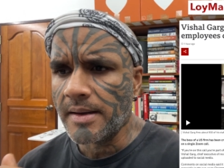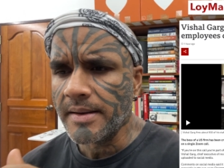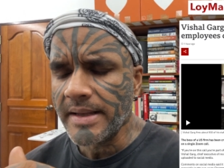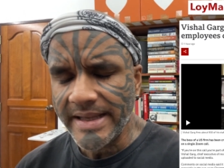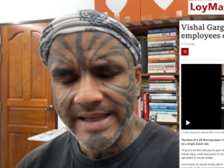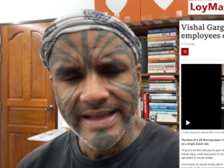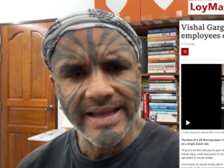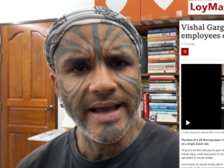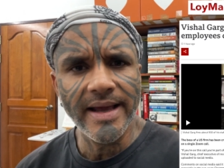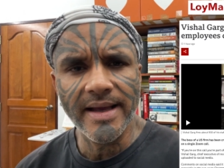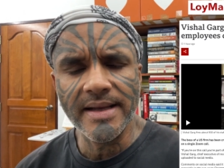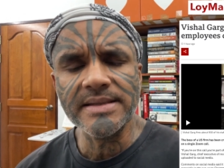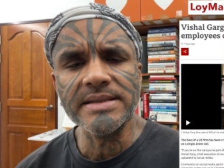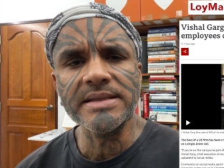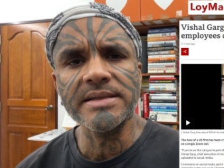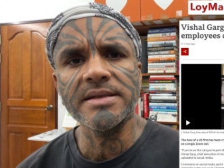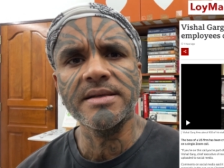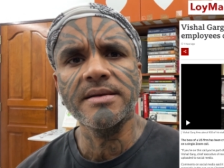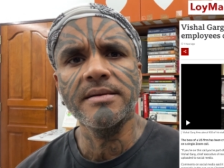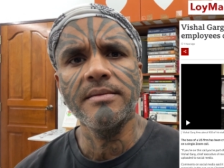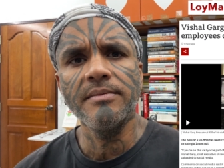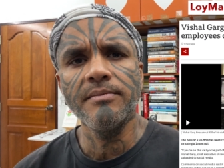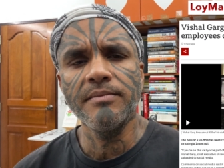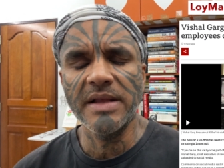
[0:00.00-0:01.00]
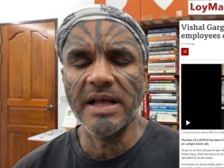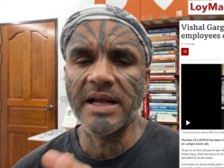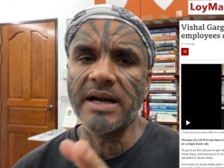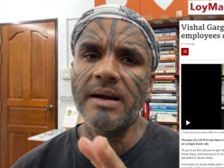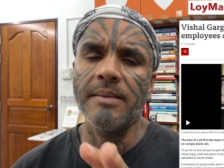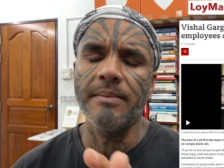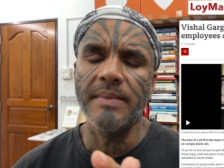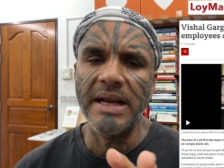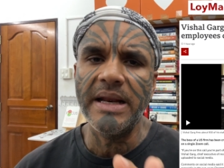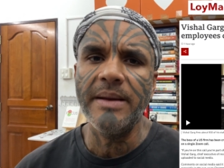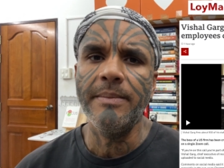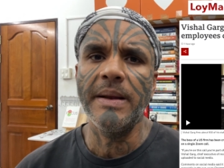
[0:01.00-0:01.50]
Yes, there
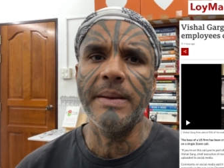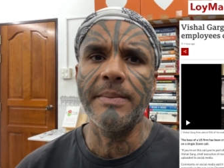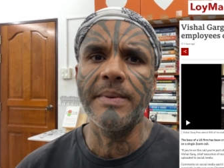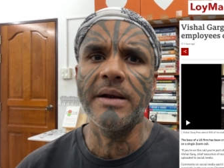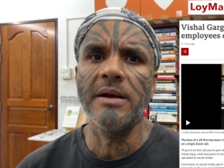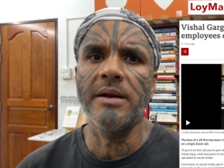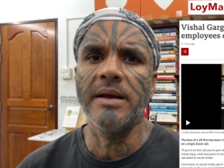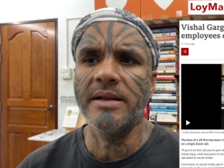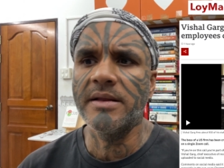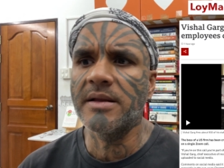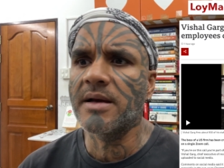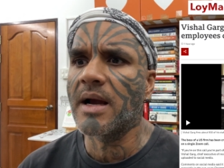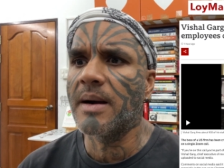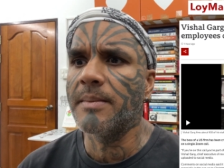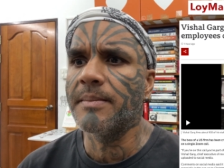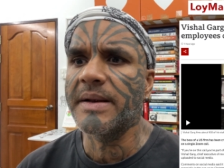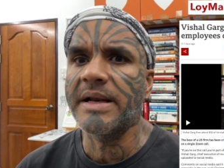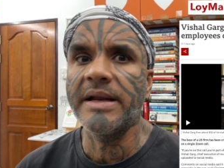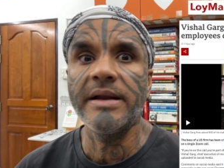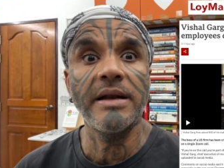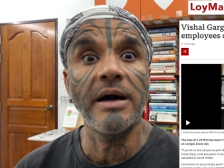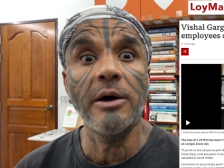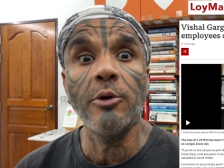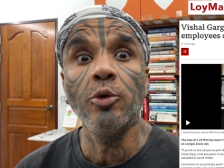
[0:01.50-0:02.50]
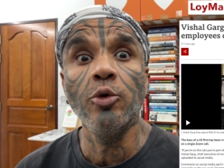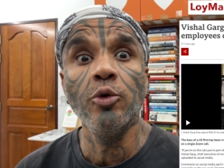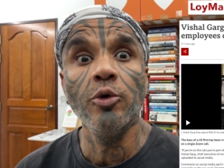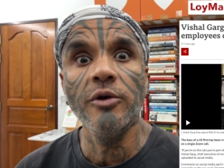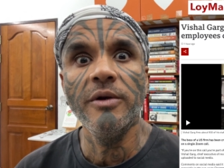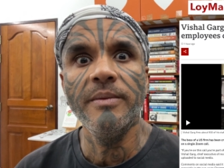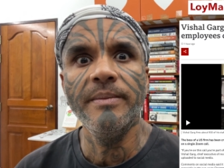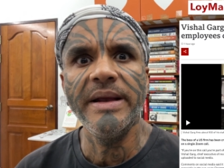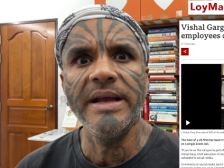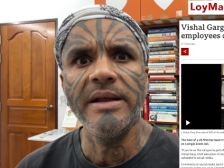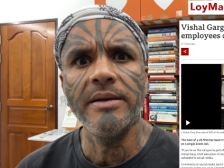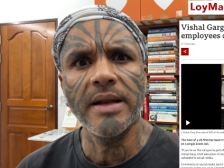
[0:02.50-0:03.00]
are many people in the company now who
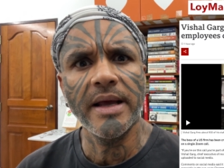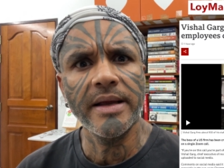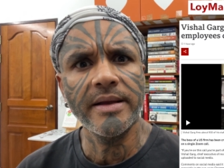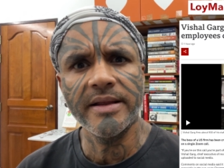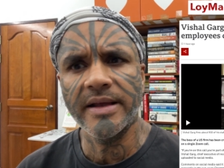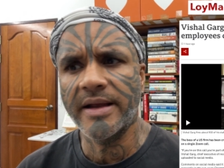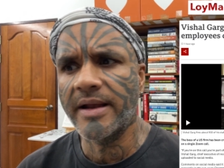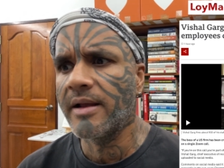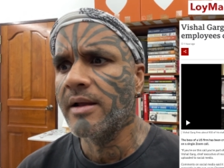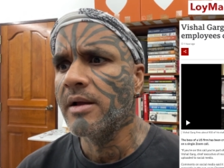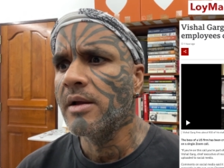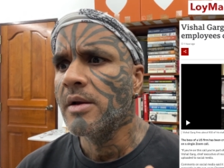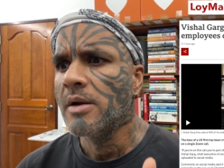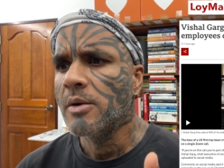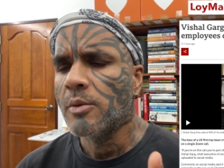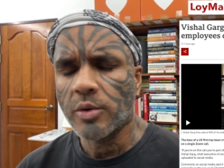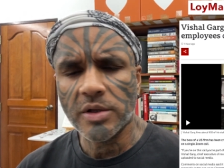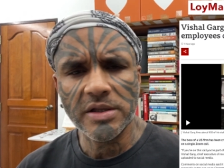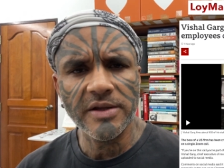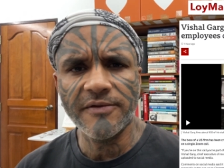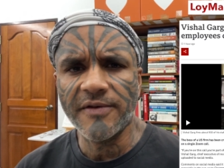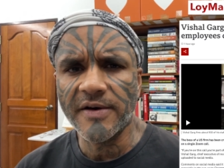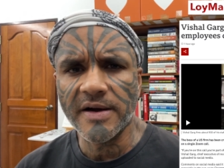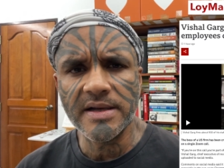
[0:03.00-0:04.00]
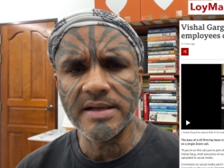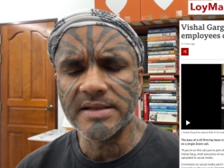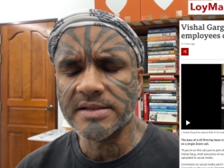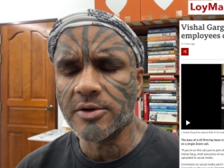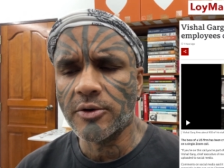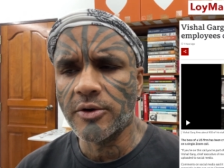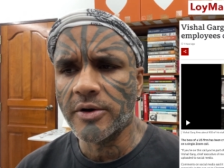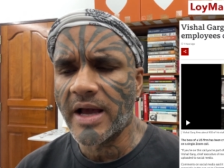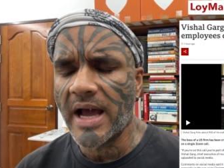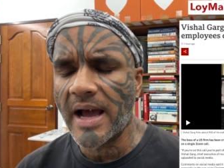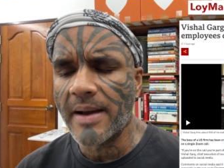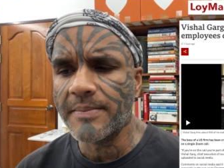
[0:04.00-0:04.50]
will be like thinking, what the fuck is
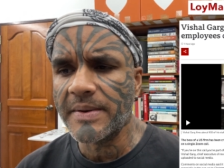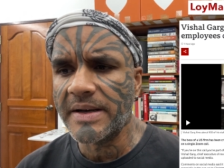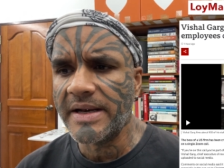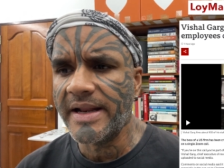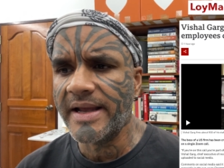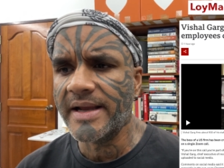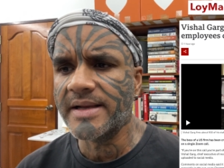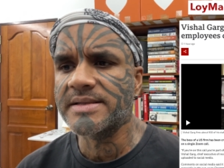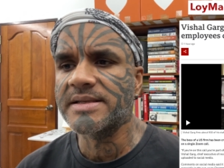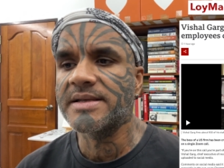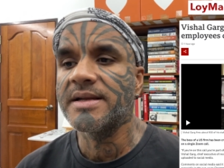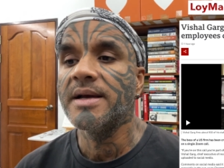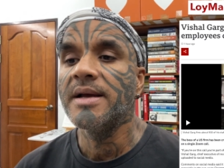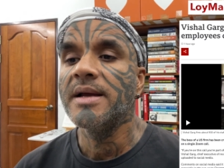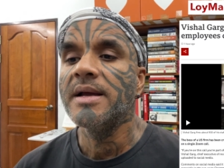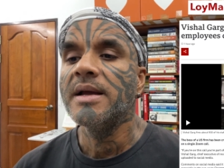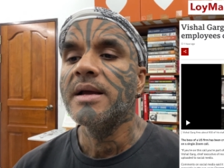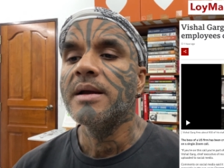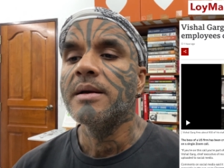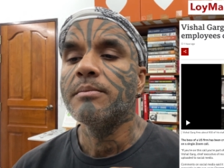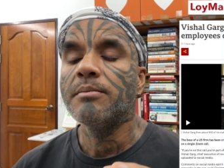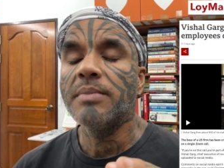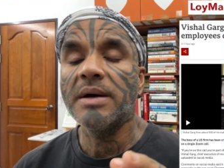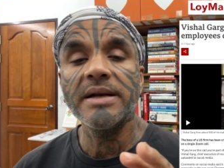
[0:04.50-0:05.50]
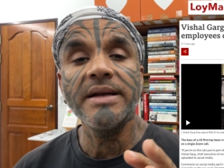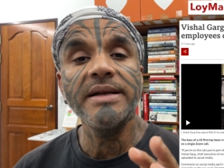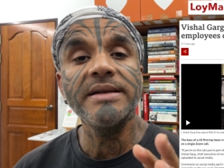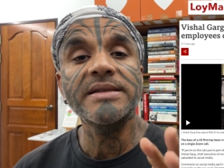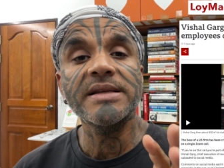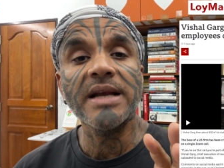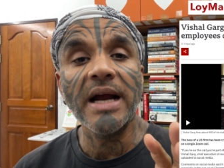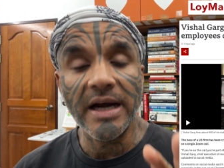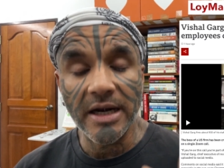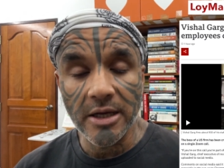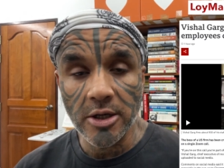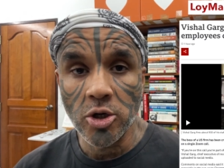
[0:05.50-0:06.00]
going to happen next? But
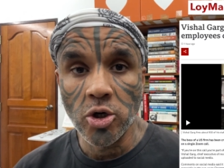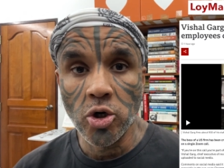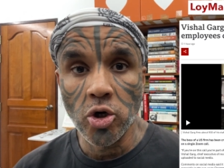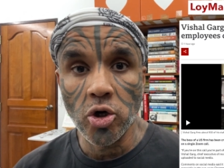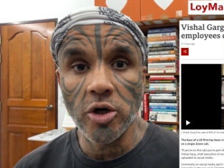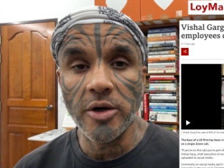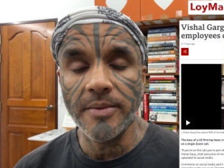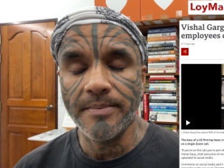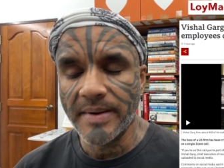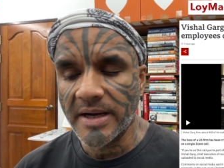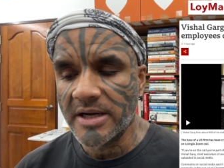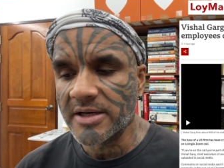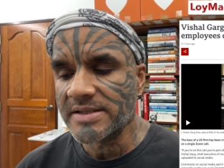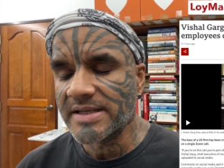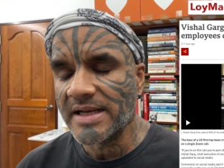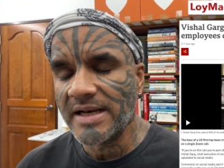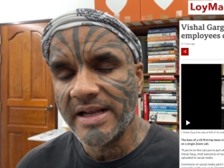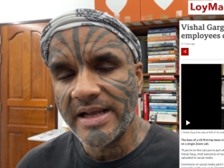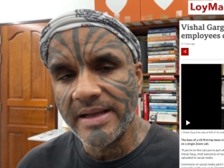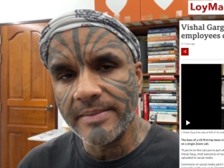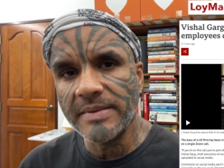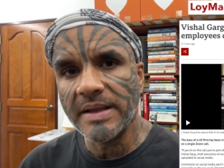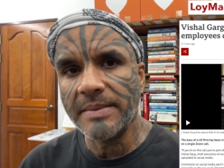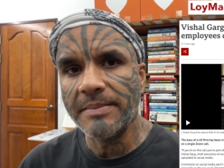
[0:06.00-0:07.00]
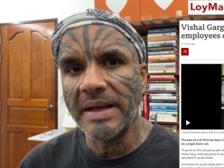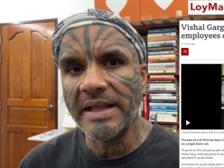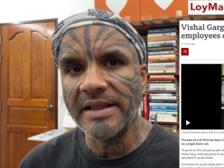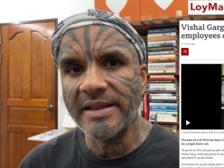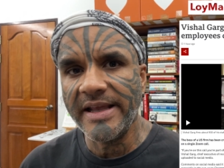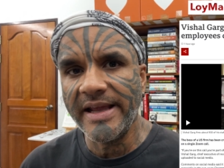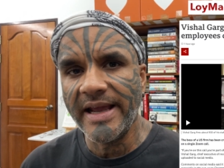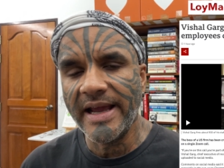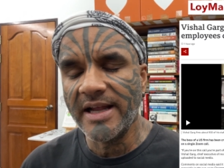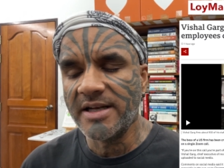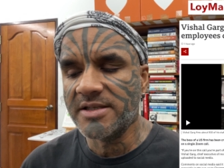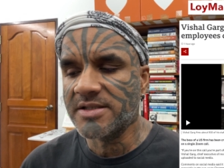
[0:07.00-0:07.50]
it's kind of good because it'll keep them at
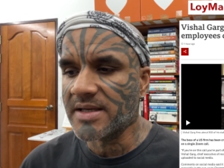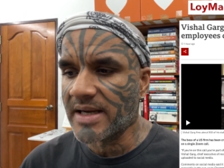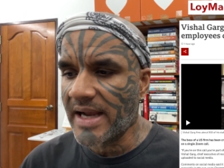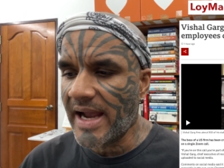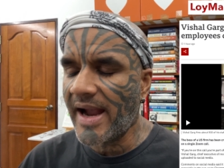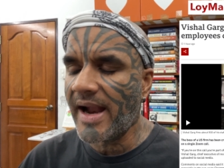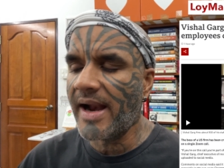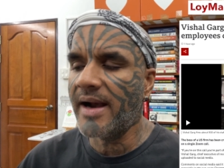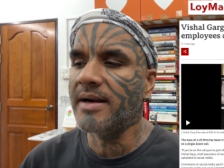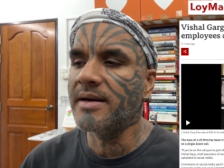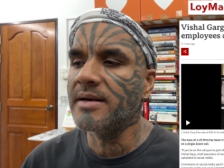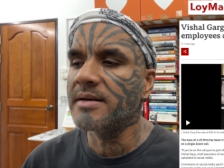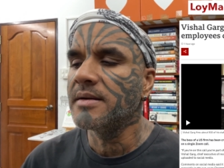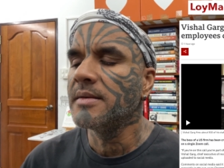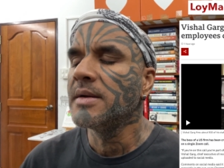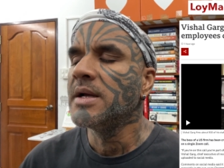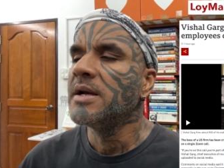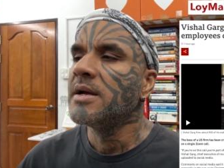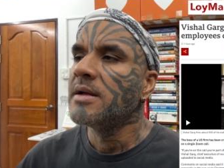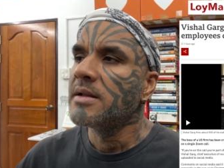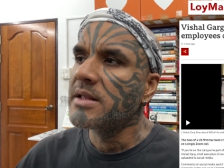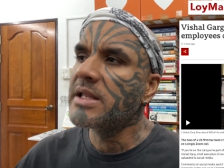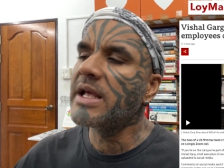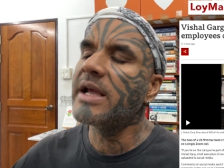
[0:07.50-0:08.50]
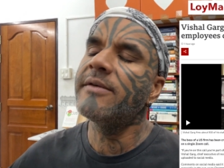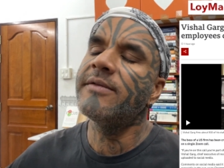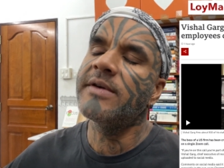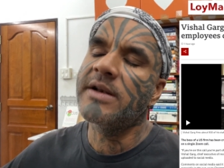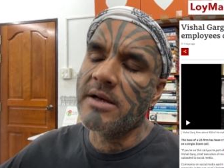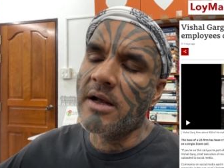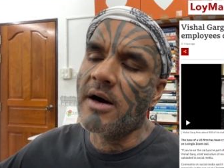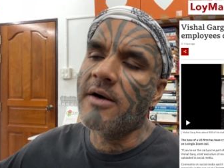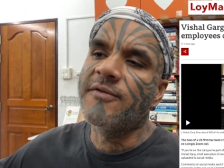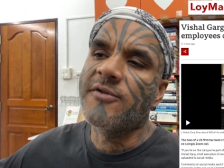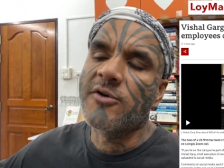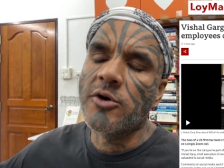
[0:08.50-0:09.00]
the edge and they
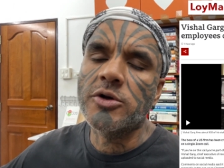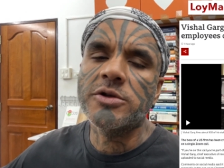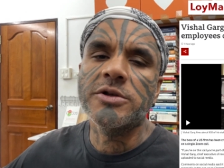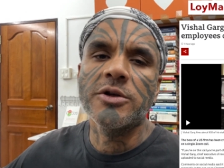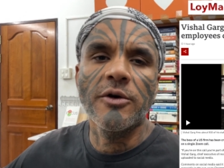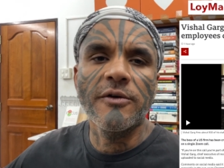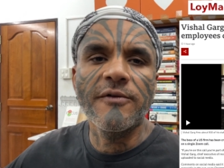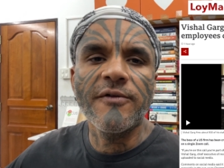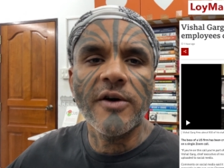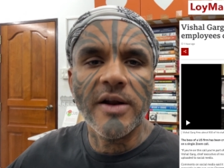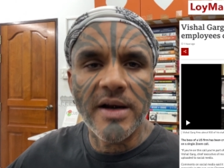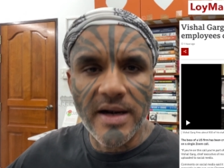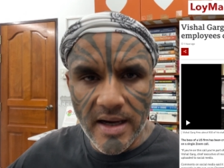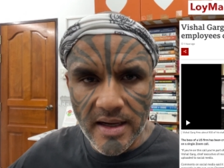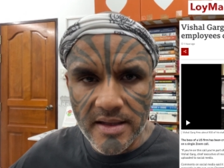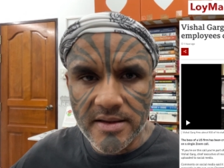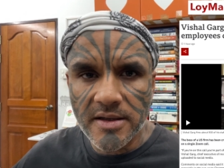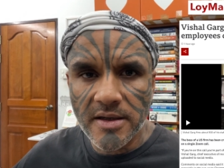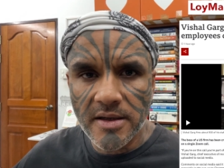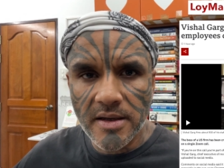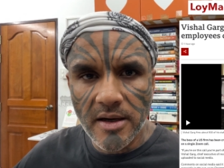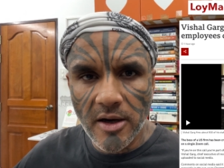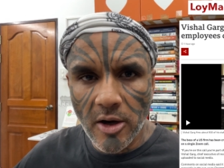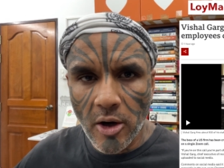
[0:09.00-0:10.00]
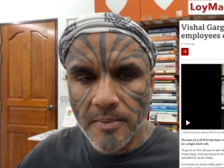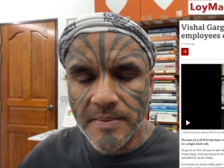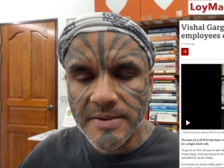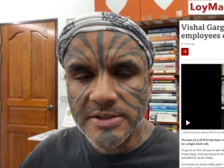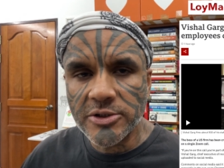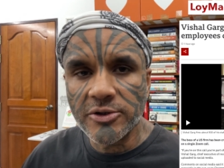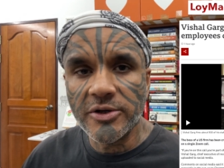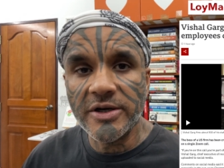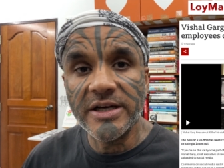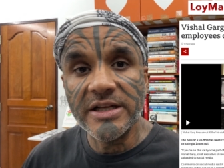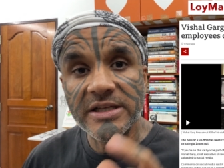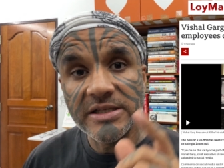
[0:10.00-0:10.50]
will, of course, look for other
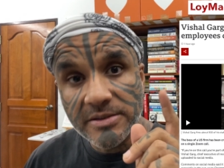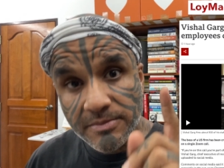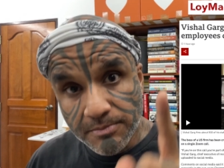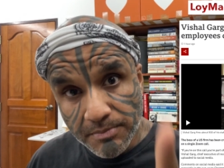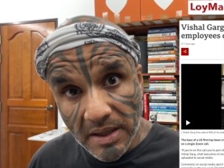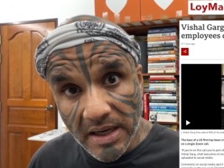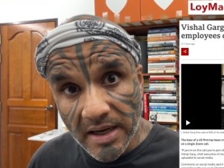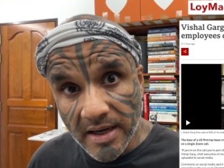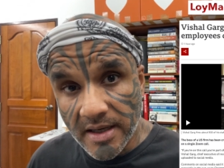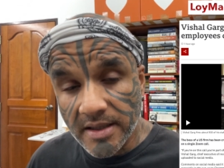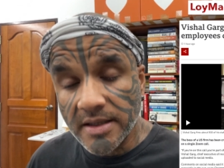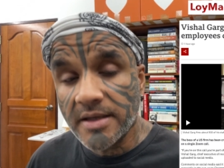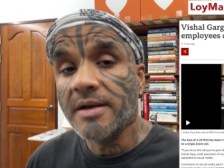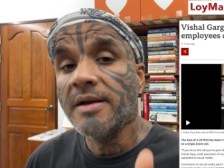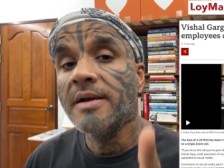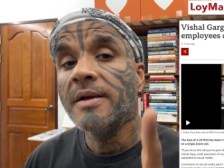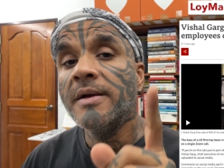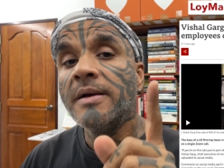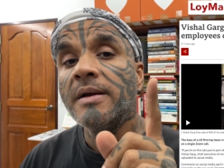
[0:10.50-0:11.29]
opportunities. But